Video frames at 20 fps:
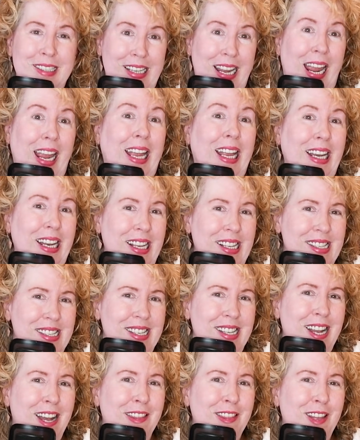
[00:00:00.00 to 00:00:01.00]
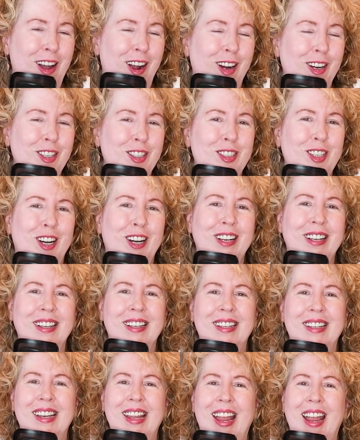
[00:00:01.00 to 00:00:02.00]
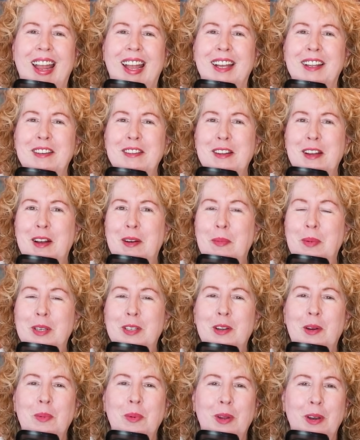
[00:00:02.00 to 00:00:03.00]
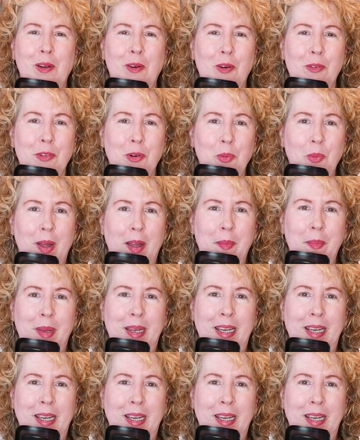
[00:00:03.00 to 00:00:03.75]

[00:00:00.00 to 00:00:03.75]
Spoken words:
take it easy on the art jargon, and we don't want to overwhelm